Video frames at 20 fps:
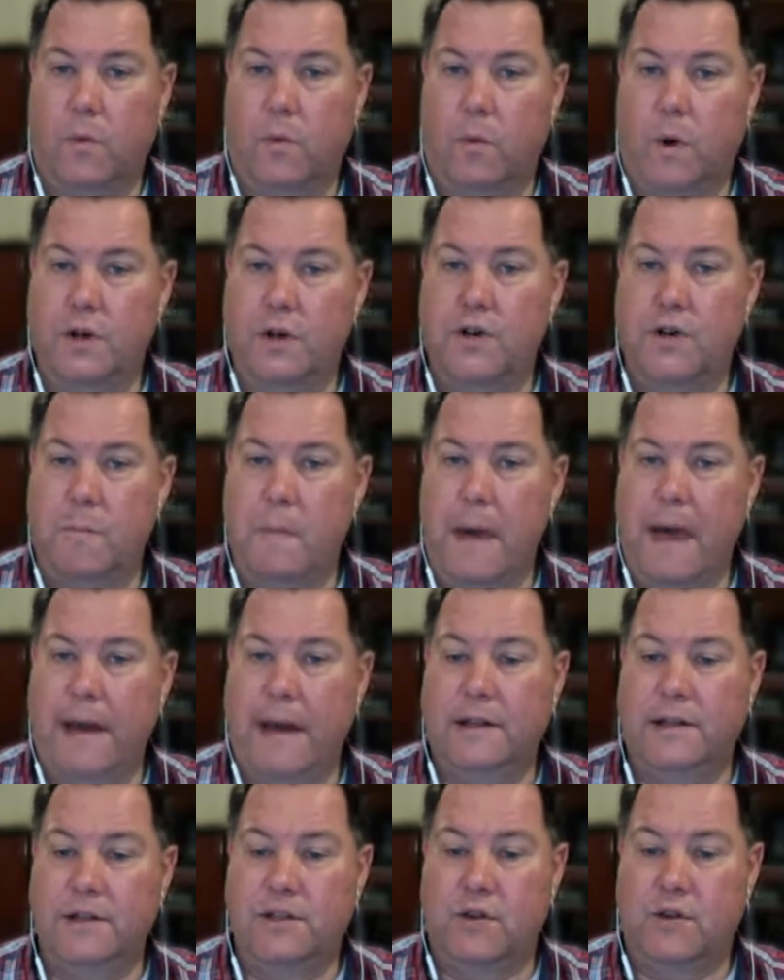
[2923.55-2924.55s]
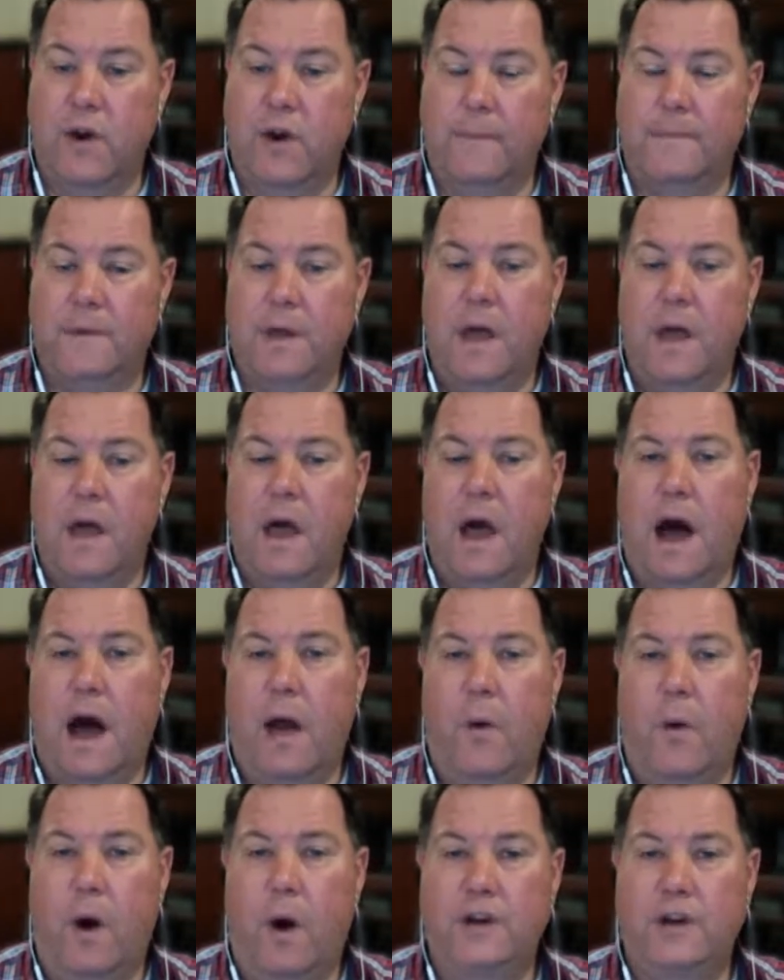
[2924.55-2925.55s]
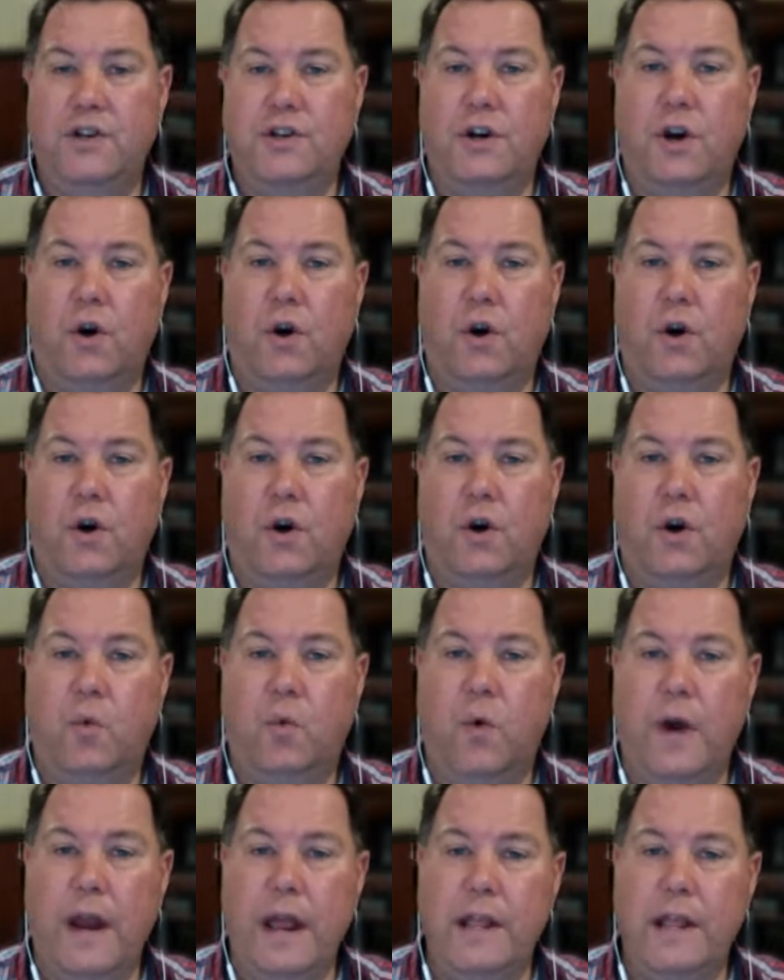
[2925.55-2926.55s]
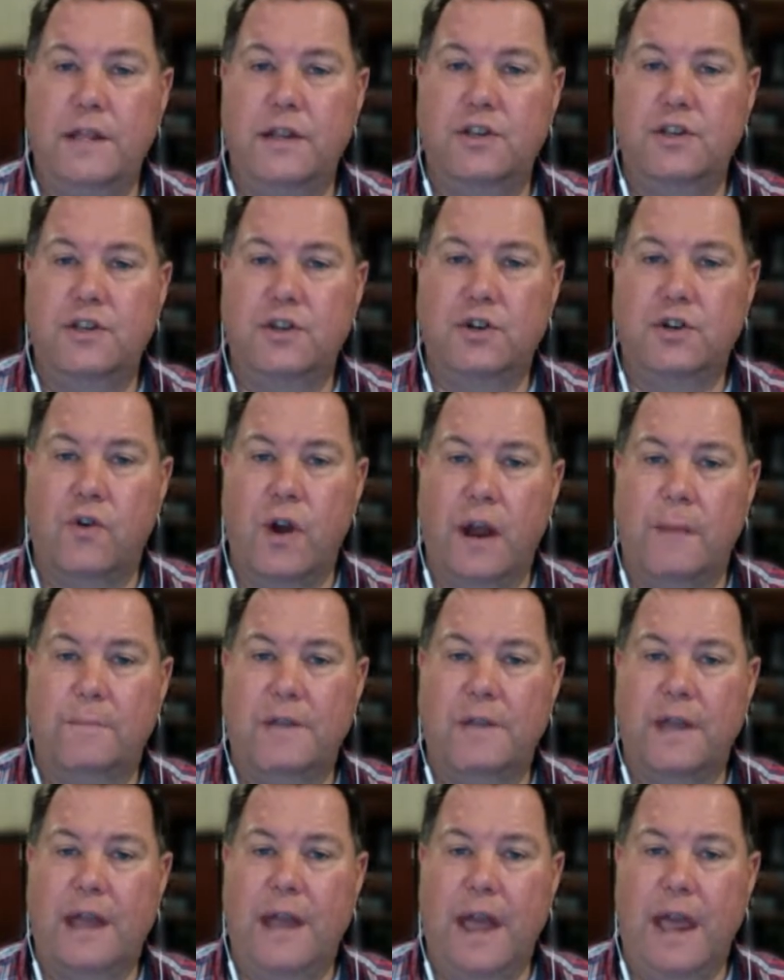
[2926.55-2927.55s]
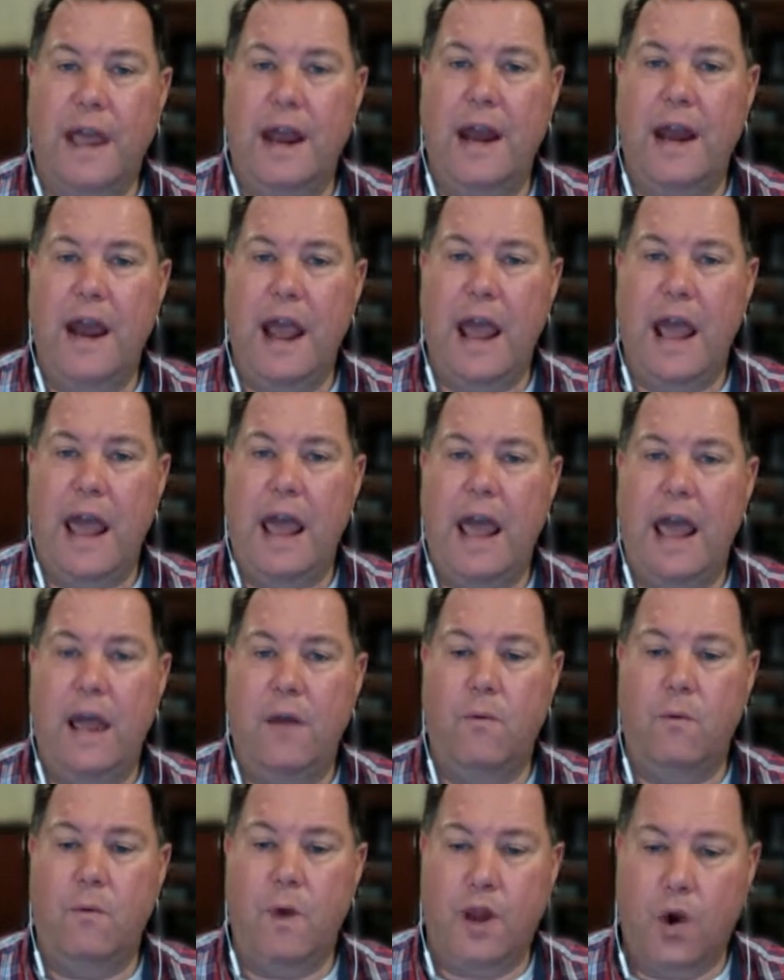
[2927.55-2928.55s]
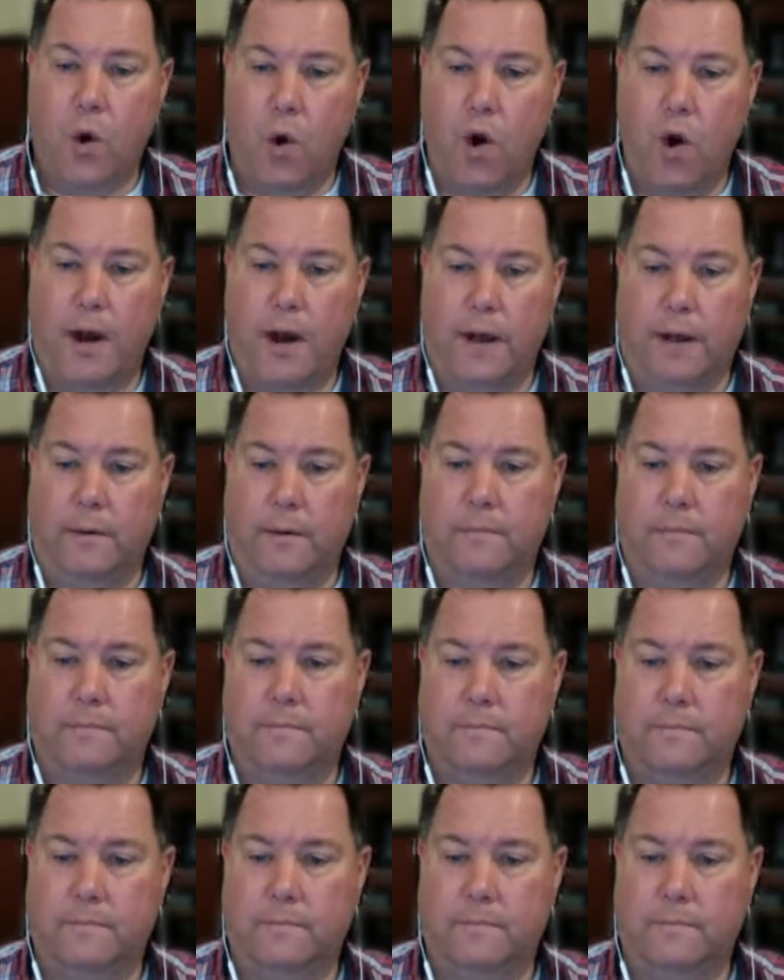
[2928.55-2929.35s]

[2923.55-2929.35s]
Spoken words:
once you make the script, I want you to read the script in a recording.